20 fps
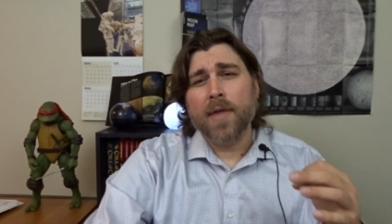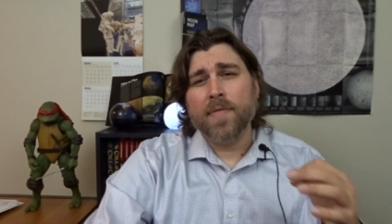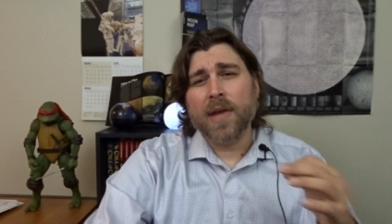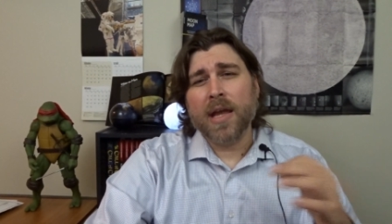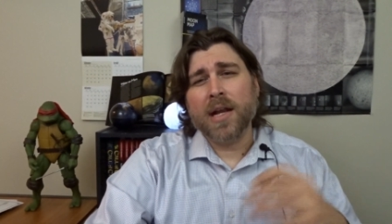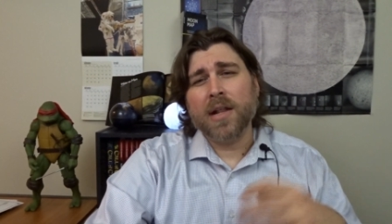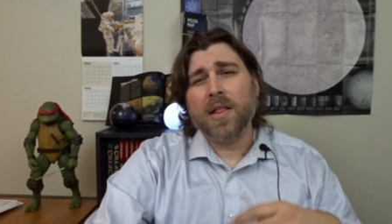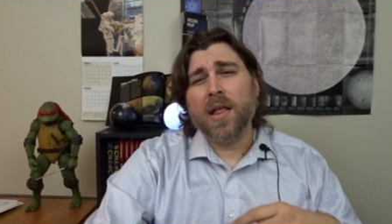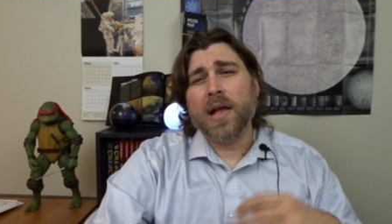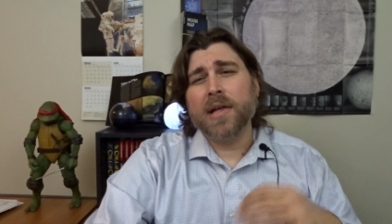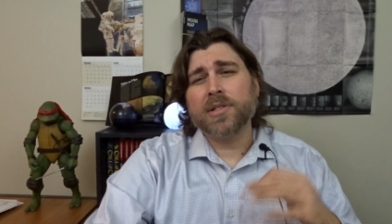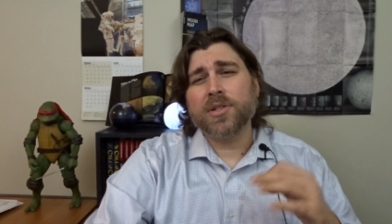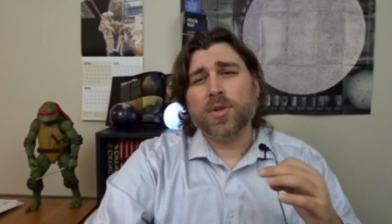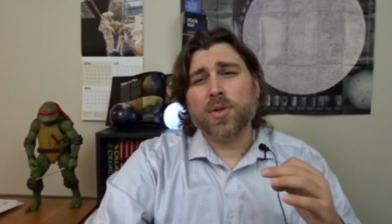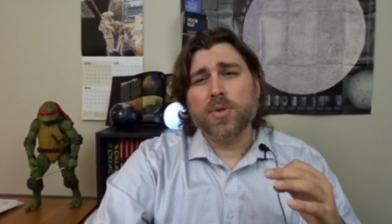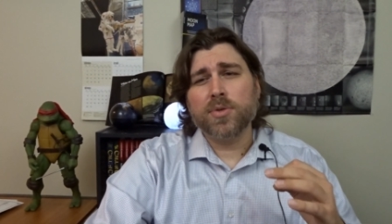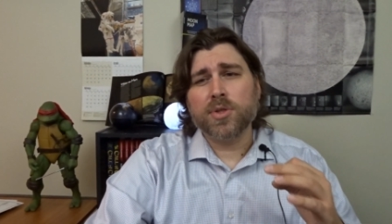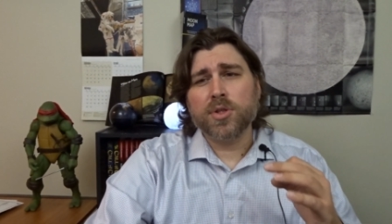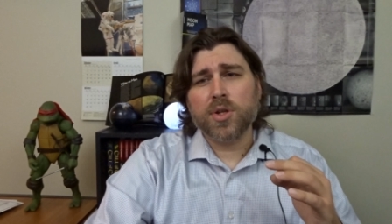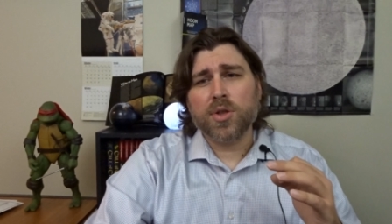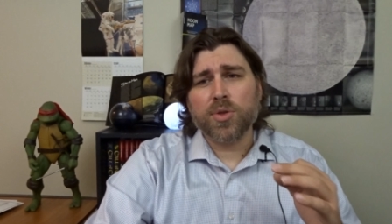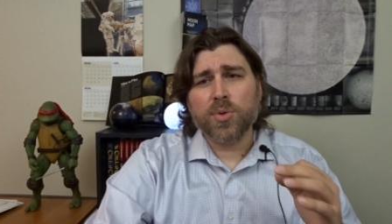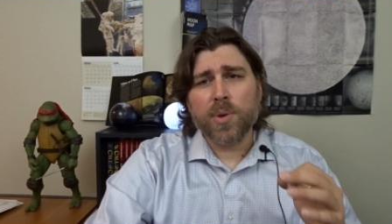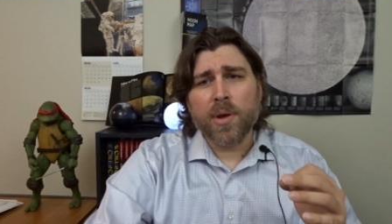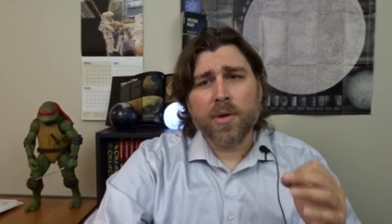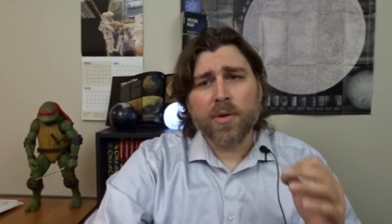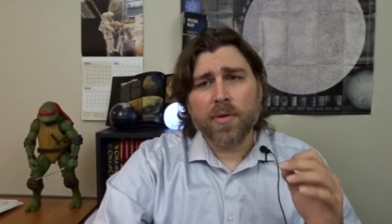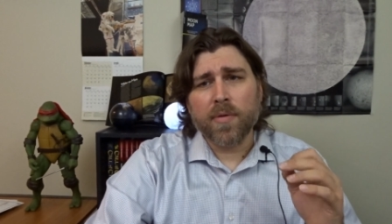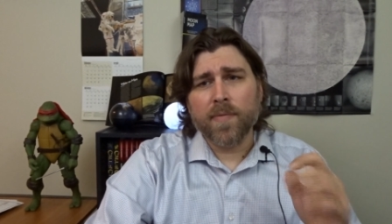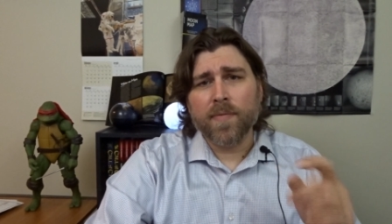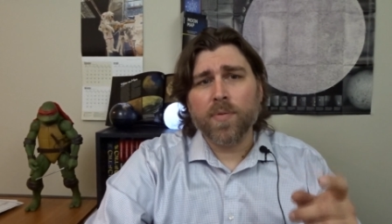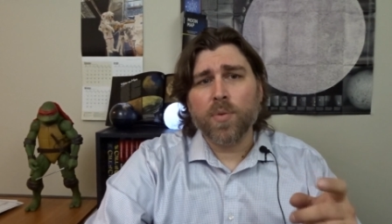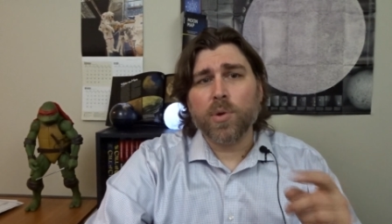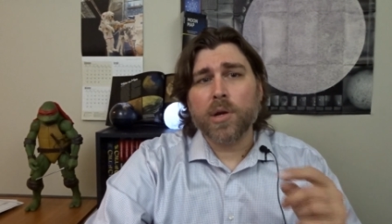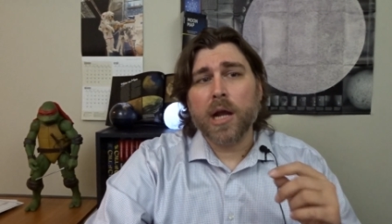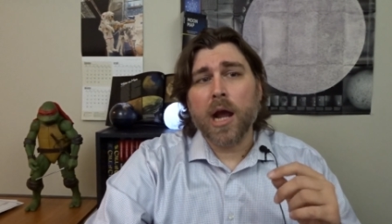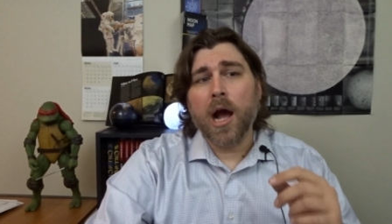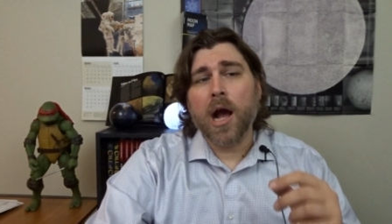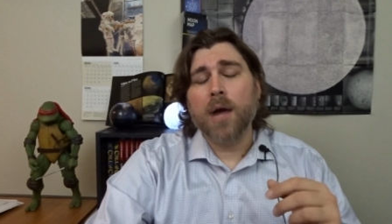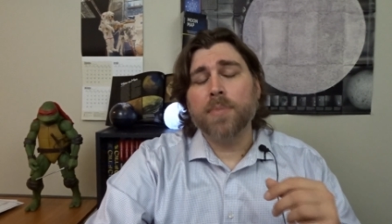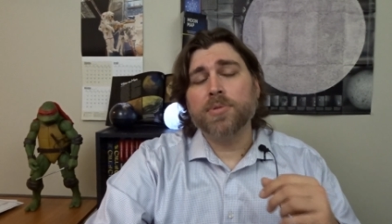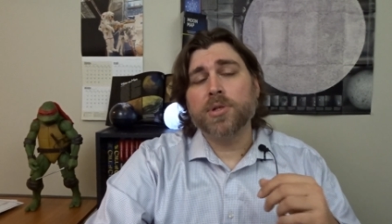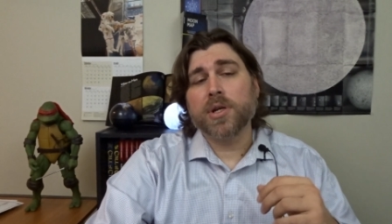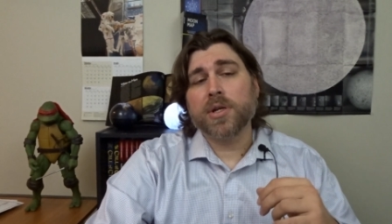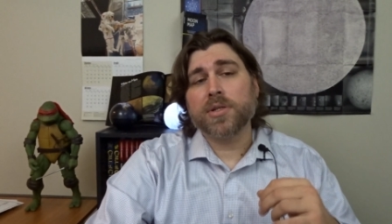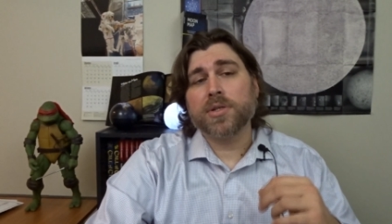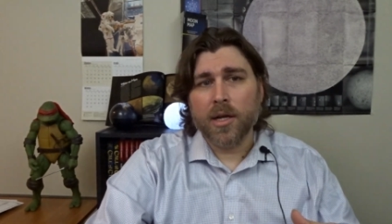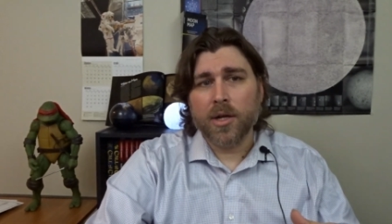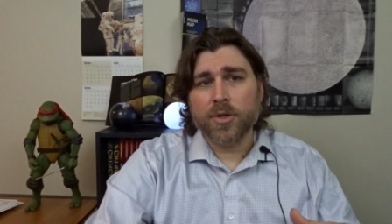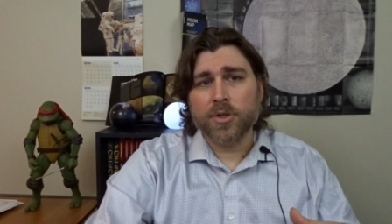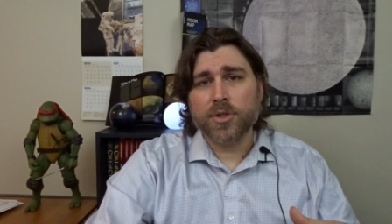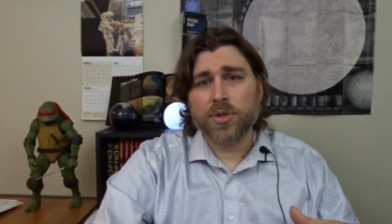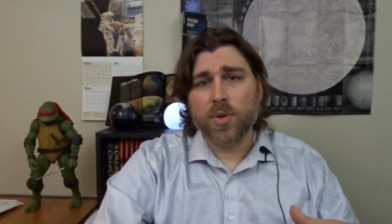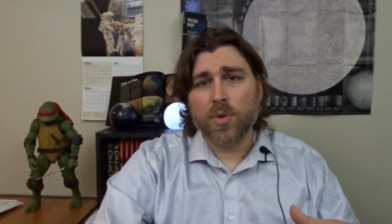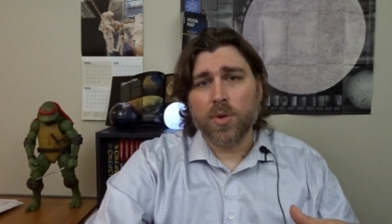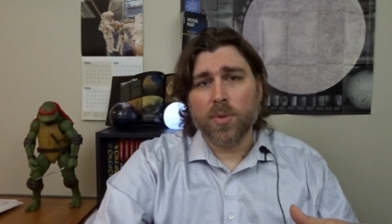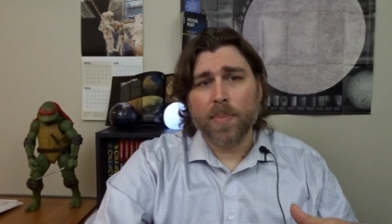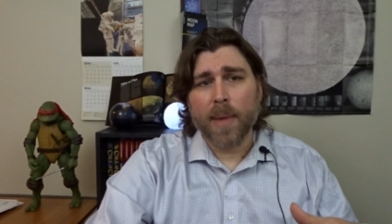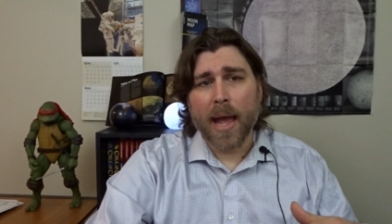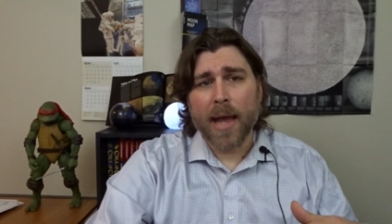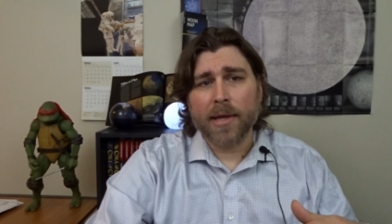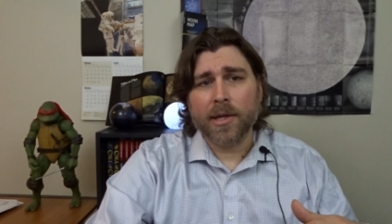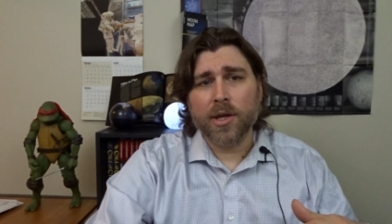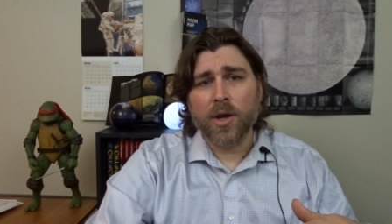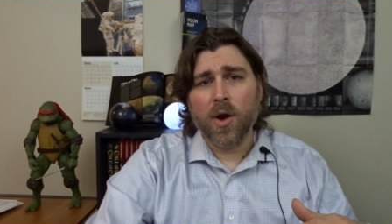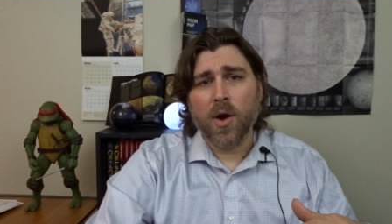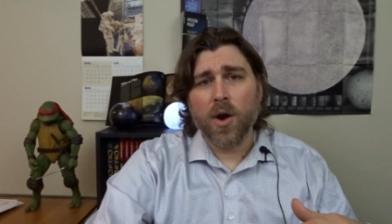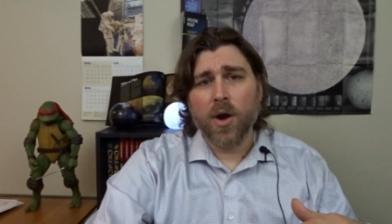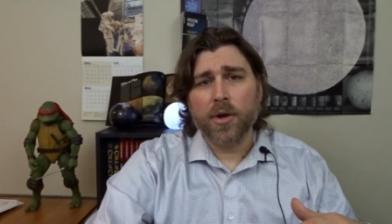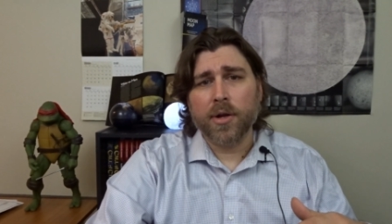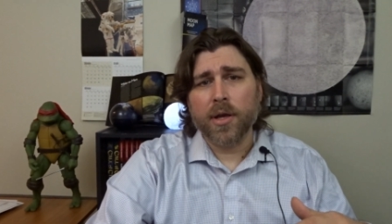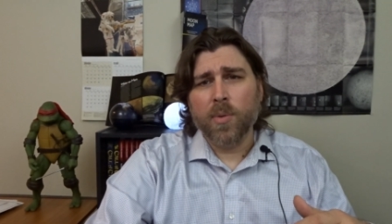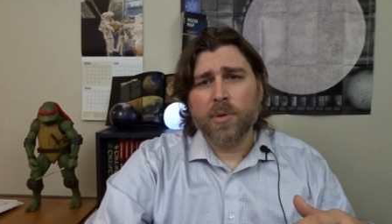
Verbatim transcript: have analyzed close to three hundred forty objects in our solar backyard.